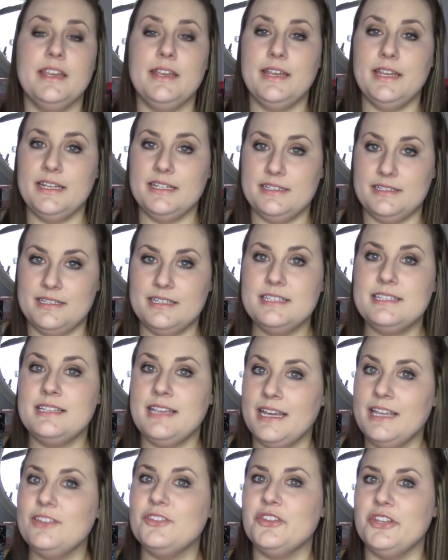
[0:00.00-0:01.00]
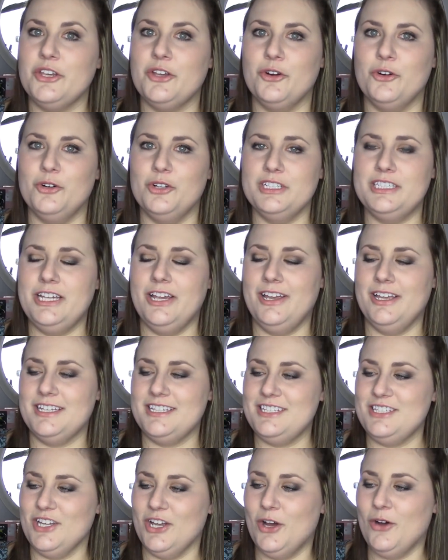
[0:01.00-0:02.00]
insanely gold.
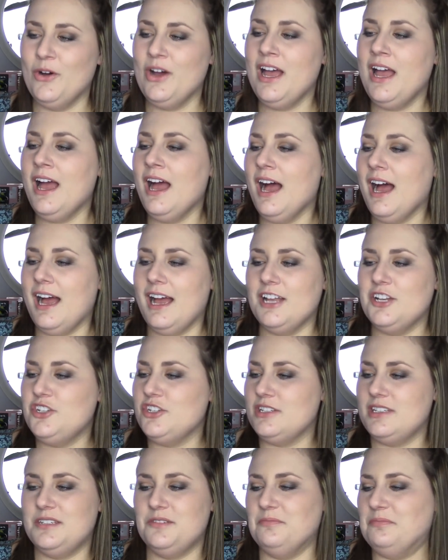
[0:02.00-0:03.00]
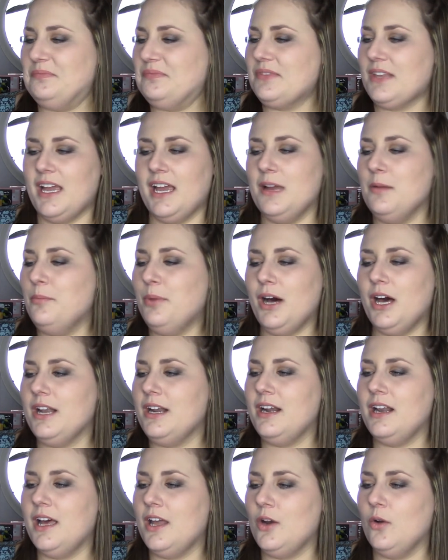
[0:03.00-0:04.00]
So I just, I bought
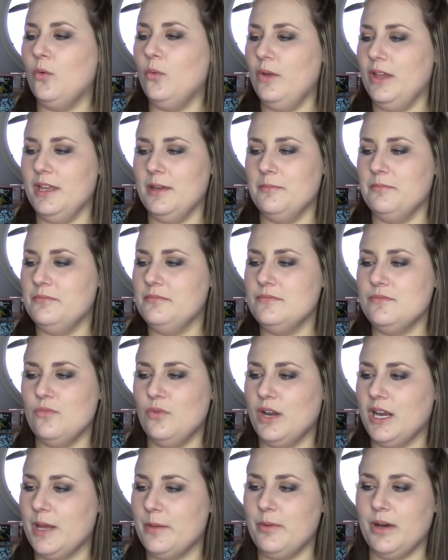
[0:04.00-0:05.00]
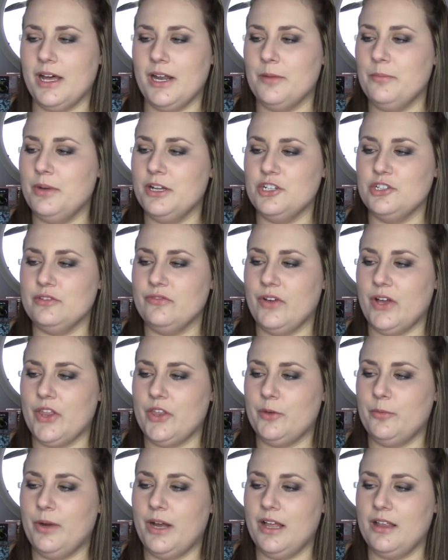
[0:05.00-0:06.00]
it on a whim when I bought a bunch of
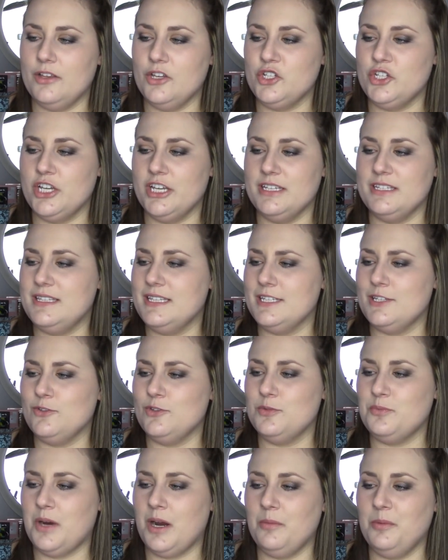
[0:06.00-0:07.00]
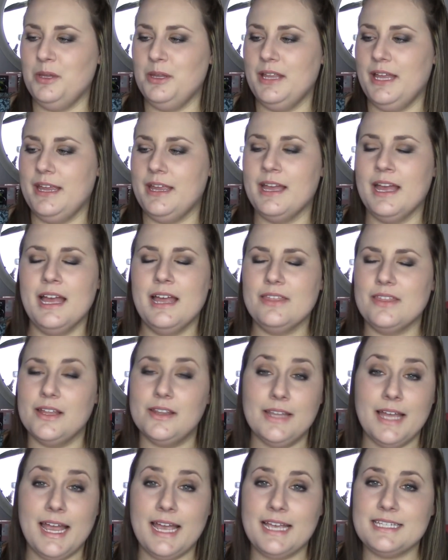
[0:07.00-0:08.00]
other polishes. This was probably like the
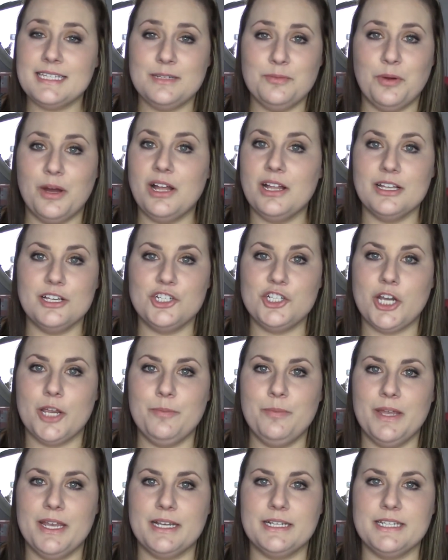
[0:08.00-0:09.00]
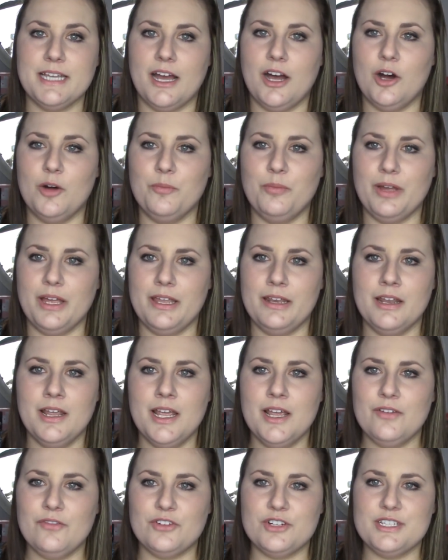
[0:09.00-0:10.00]
last polish I picked out, but
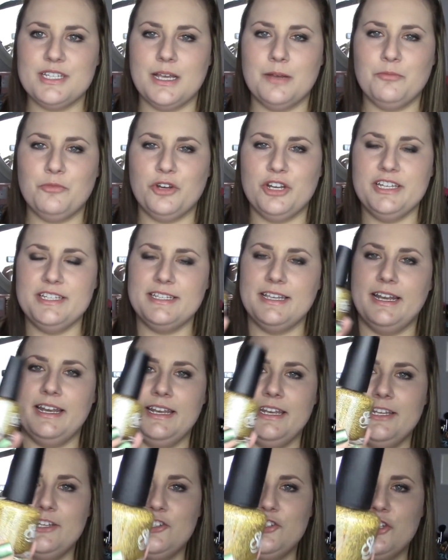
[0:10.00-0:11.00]
for some reason it is